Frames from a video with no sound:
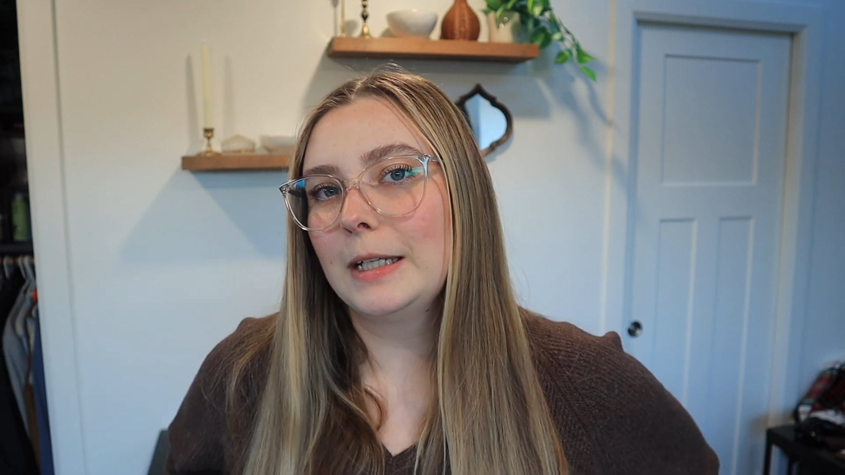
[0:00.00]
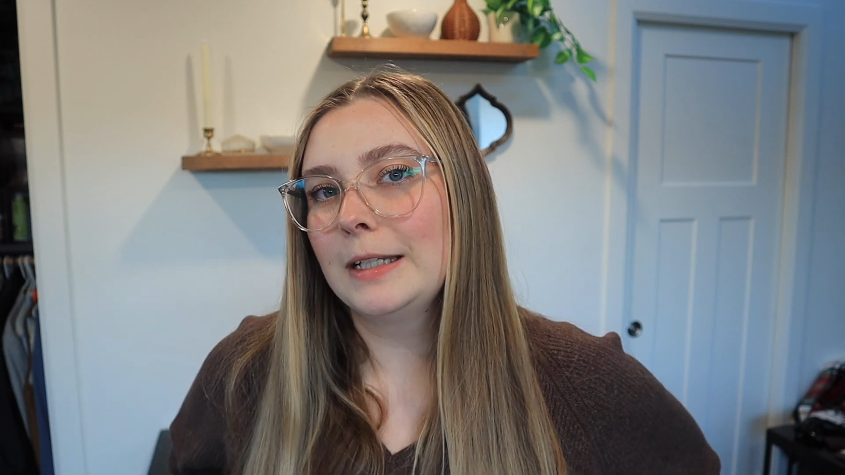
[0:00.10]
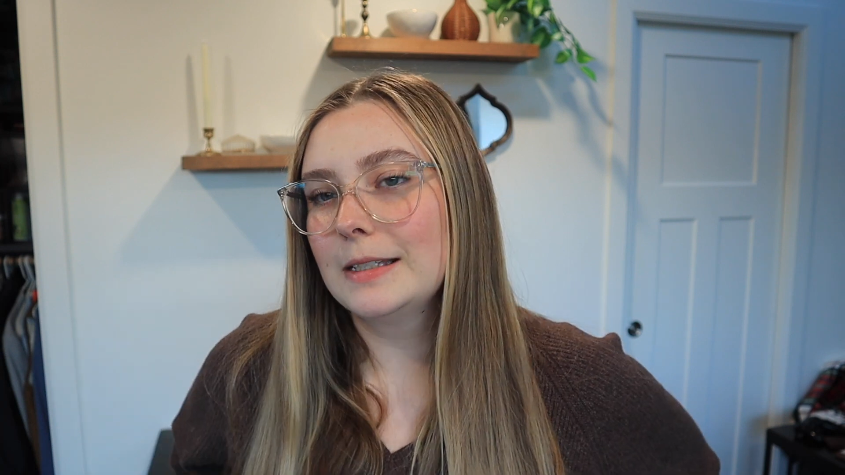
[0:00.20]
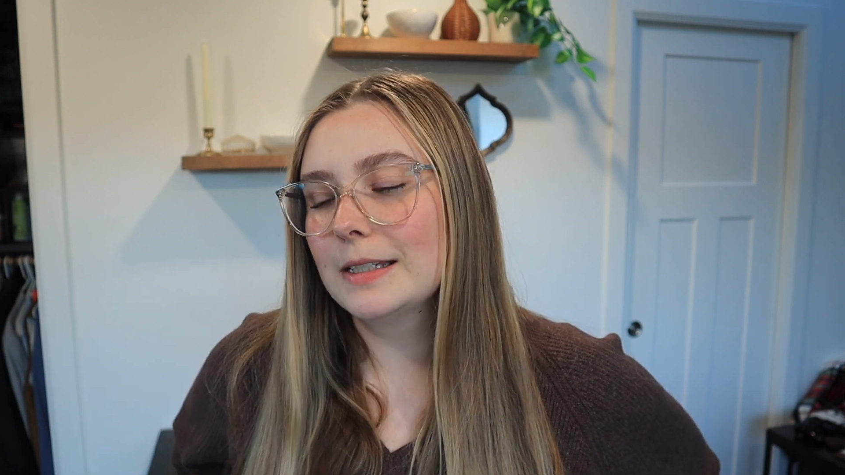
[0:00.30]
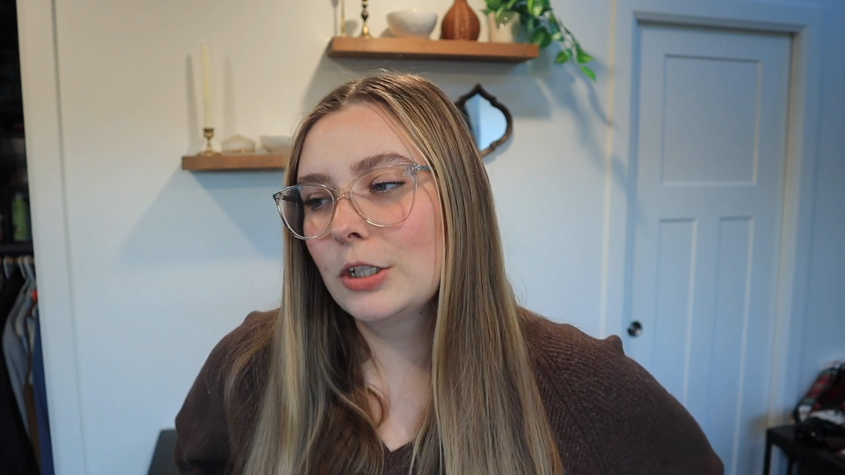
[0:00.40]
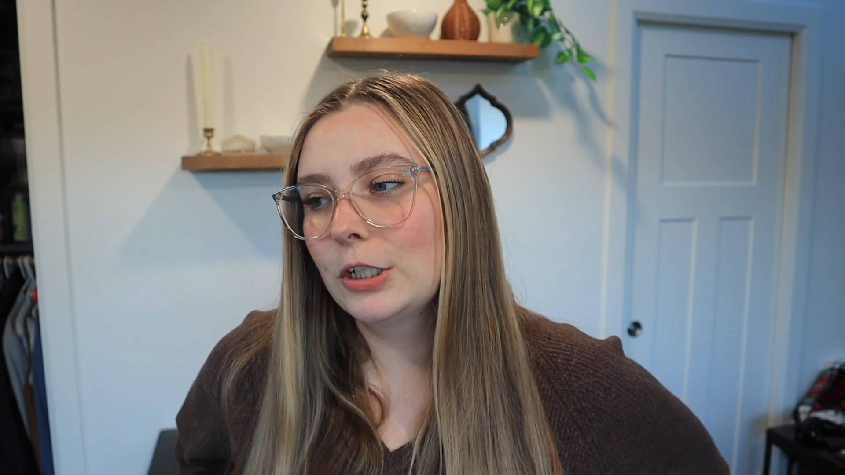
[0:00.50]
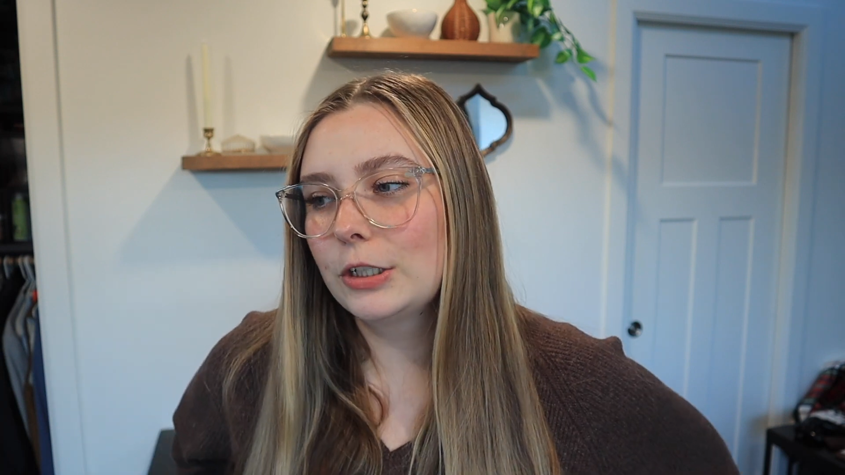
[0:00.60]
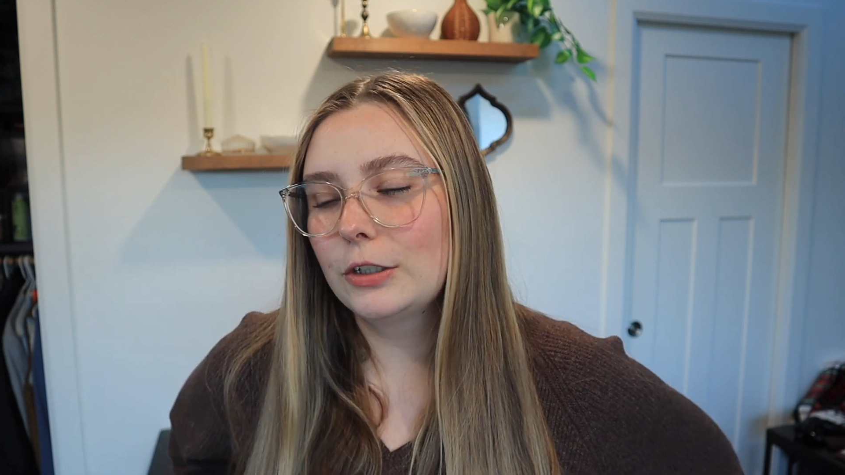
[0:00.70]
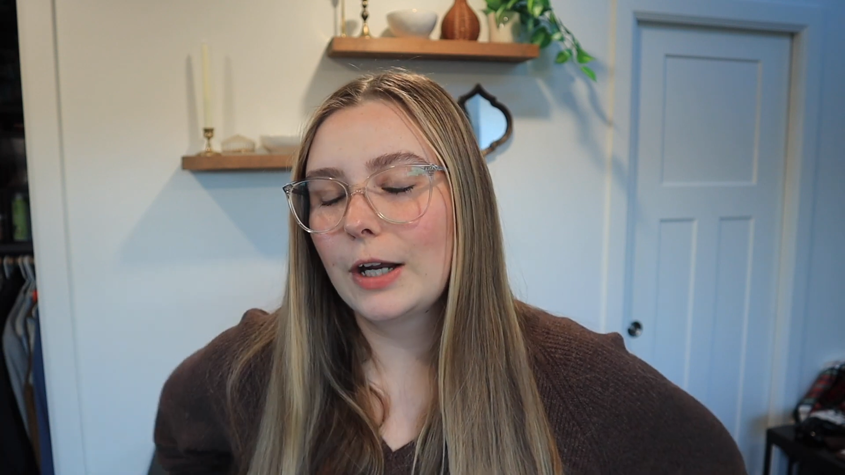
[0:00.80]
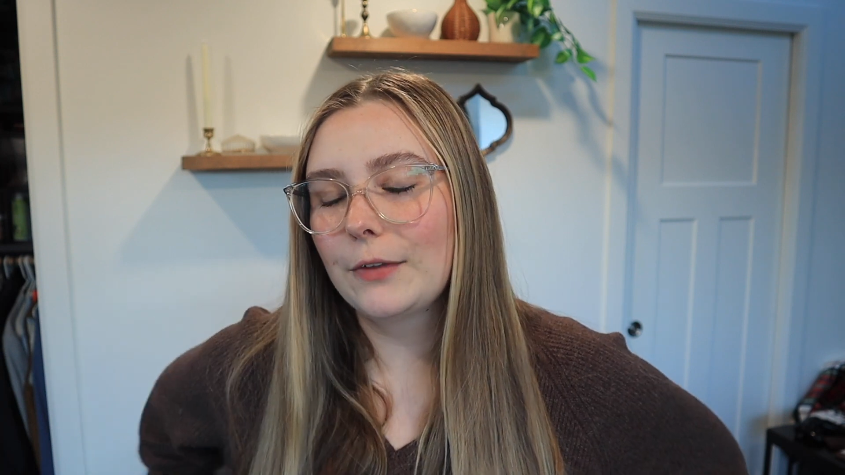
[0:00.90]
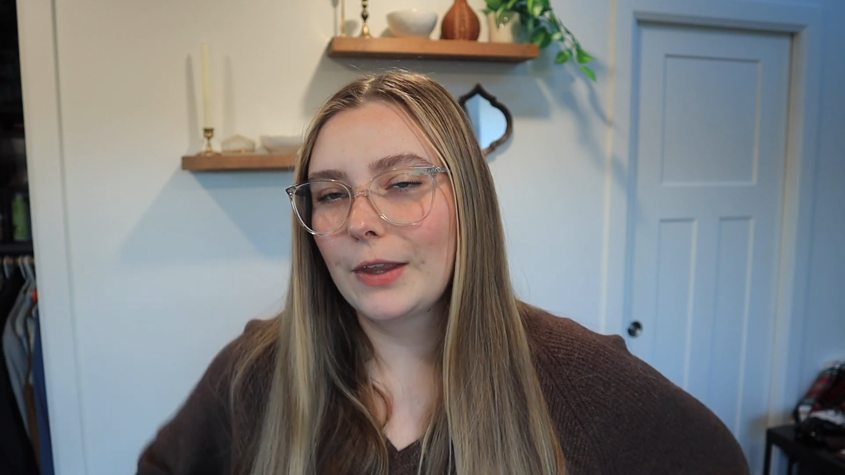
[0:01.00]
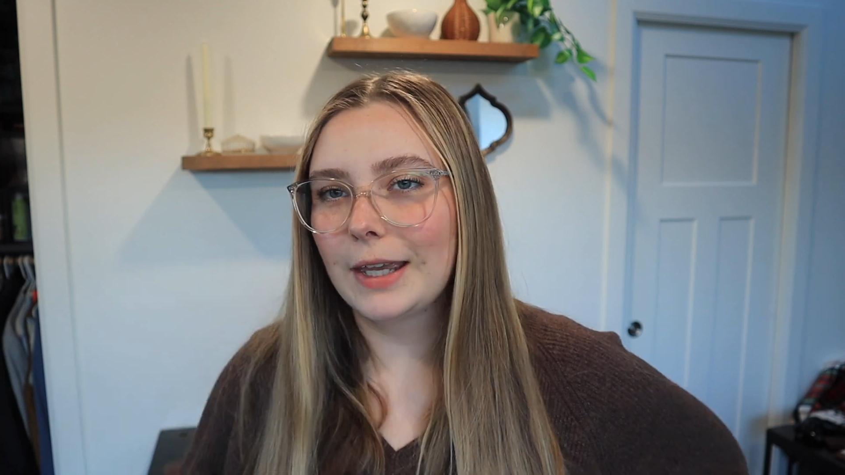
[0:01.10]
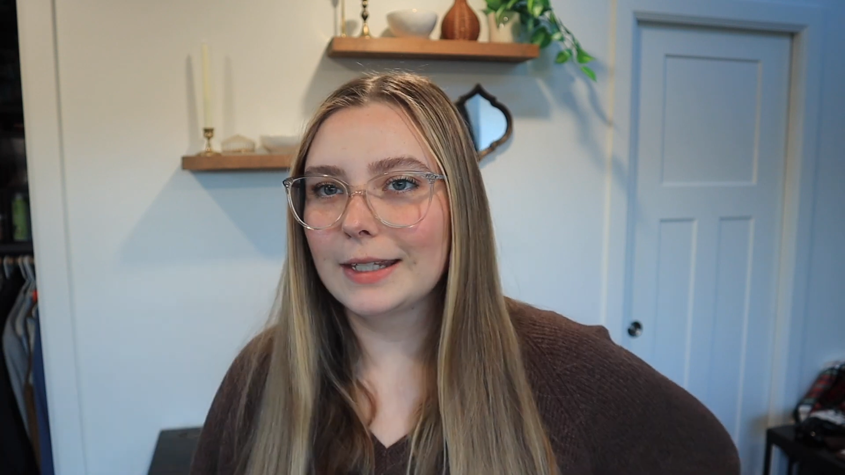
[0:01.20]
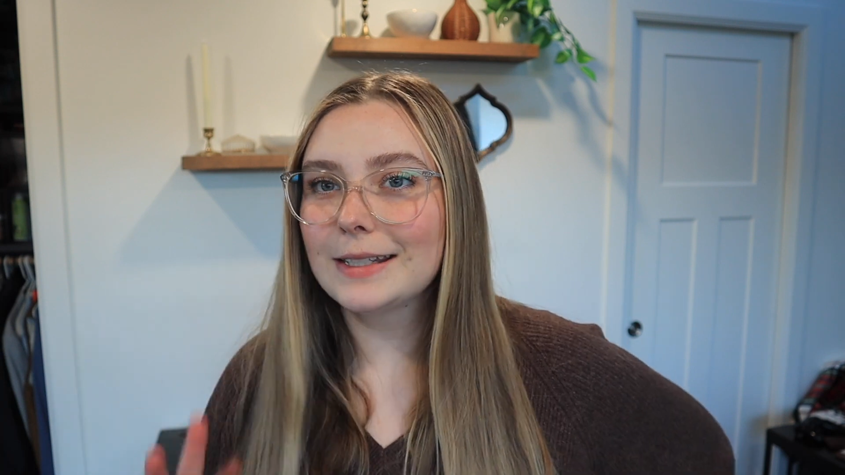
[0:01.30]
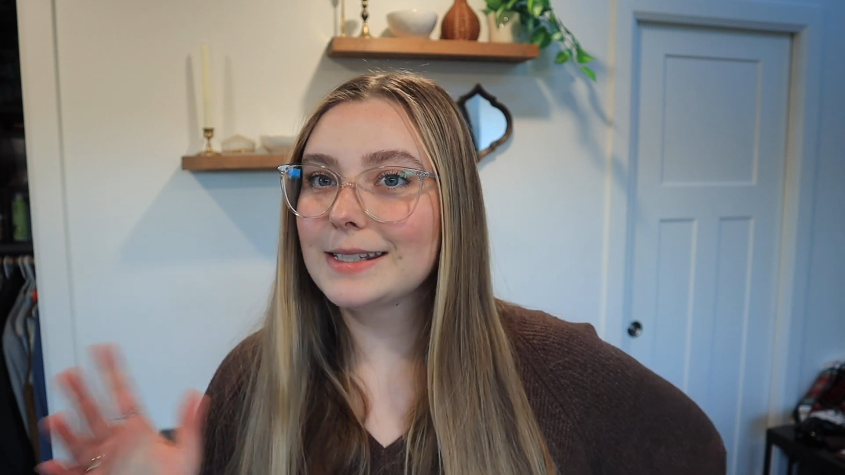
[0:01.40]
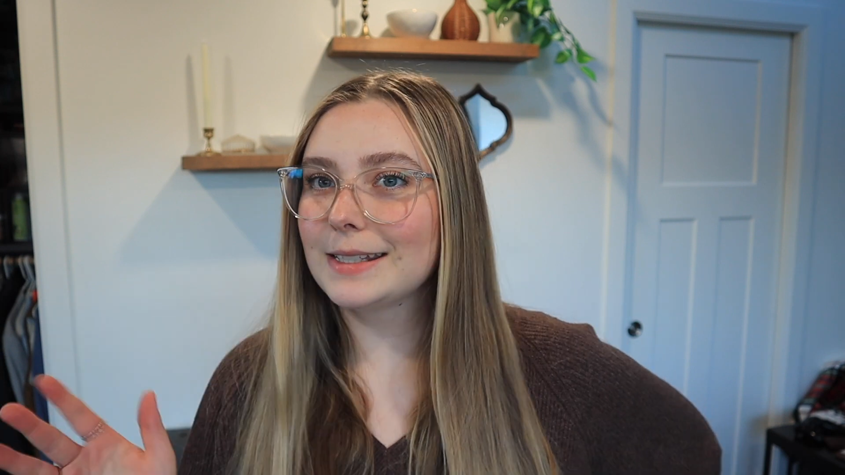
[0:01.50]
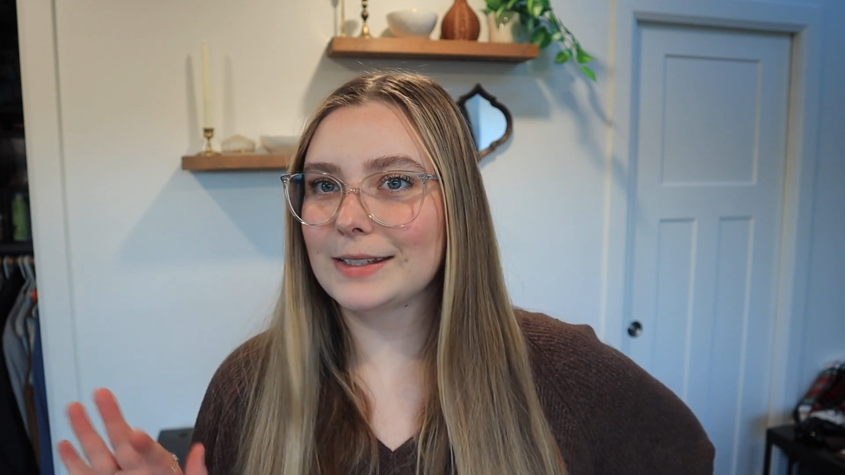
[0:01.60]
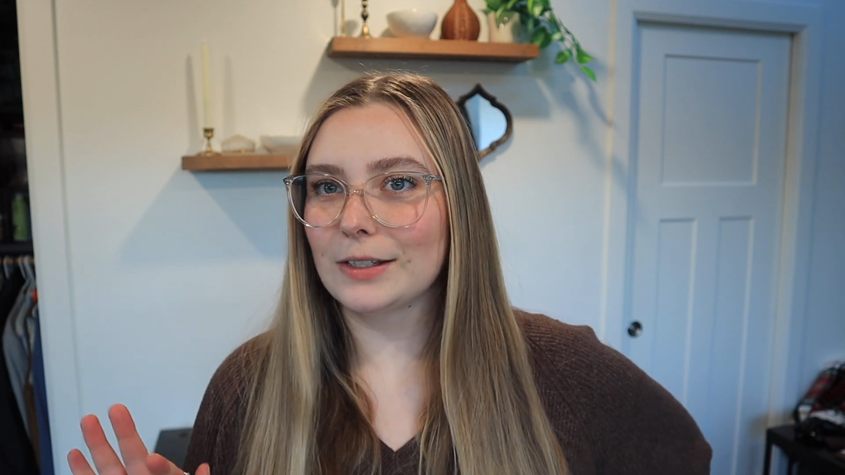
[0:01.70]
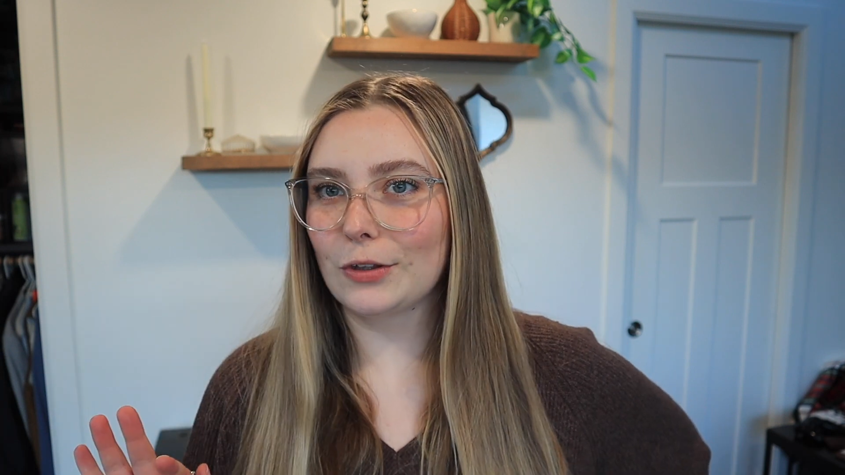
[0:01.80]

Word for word: making dinner around like 6